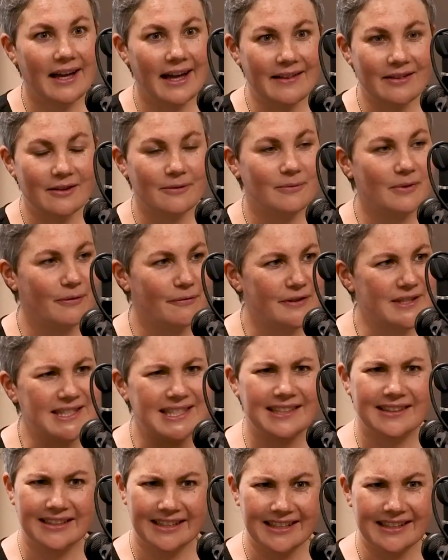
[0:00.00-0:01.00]
And the
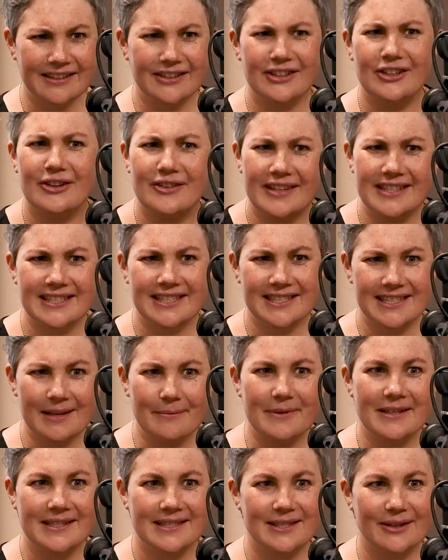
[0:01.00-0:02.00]
facility, there's just
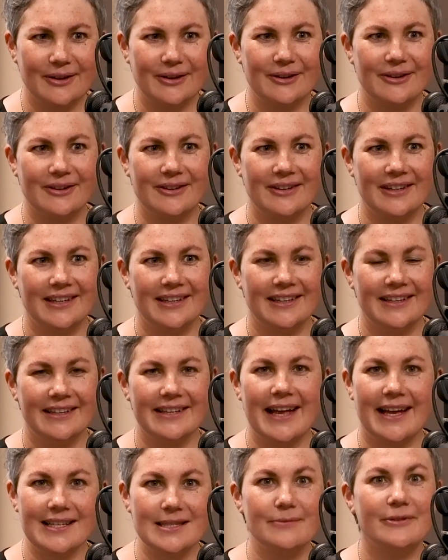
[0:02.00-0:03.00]
something so, it
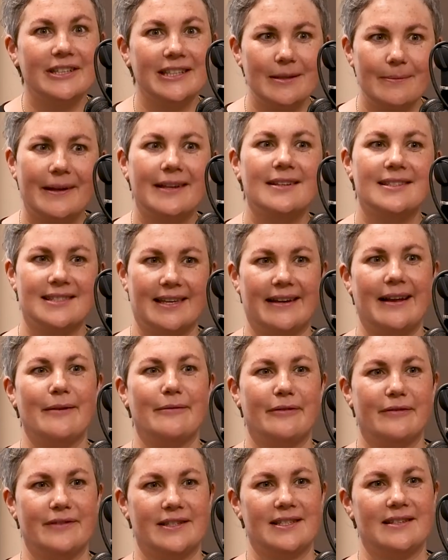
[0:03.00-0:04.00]
has really been set up
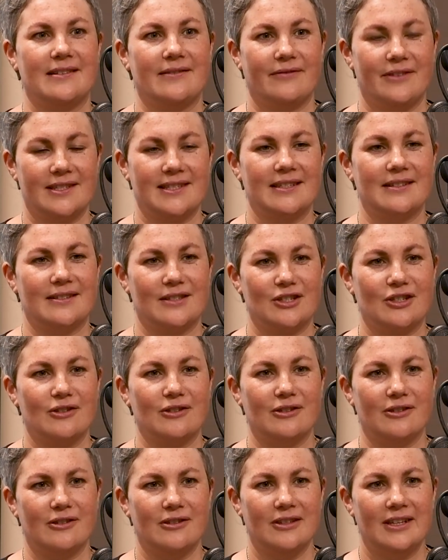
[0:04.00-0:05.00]
for visitors
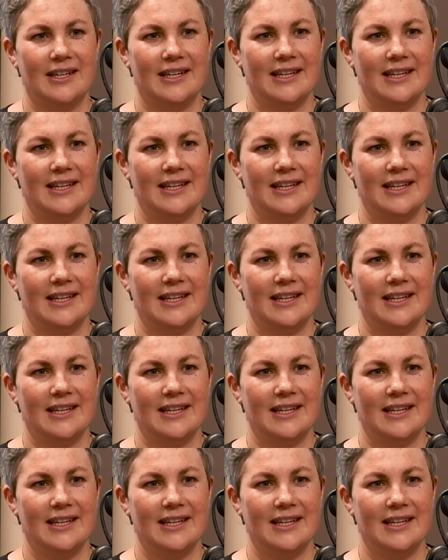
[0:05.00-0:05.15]
too.